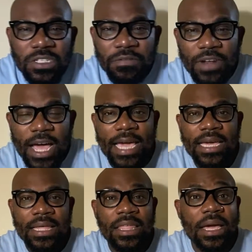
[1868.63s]
a fly.
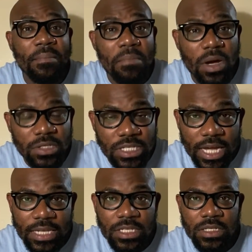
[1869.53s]
They are
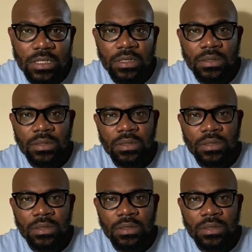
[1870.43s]
monsters.